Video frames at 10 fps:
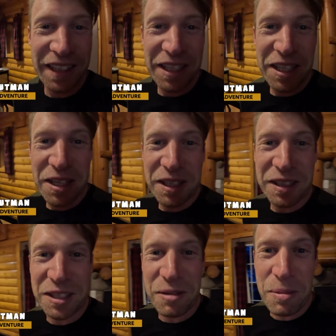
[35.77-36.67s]

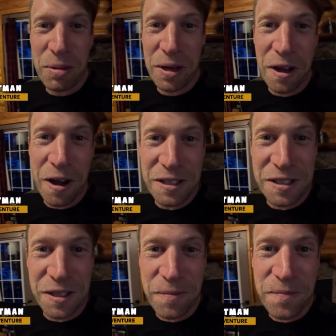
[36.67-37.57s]
It's gonna be pretty
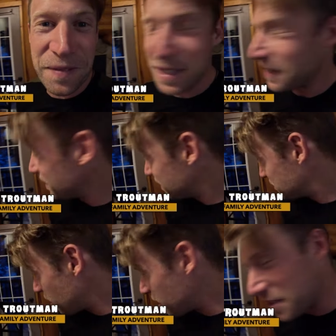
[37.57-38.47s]
awesome.
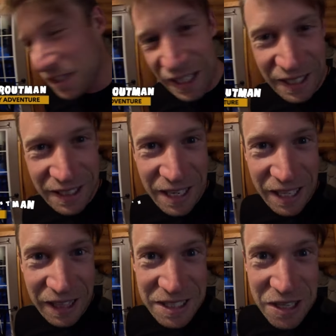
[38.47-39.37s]
Dog sledding.
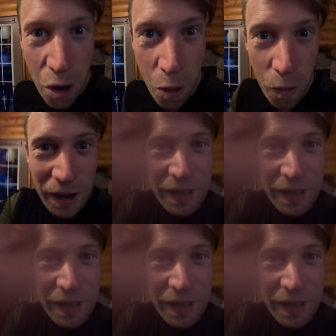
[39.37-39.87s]
Let's go.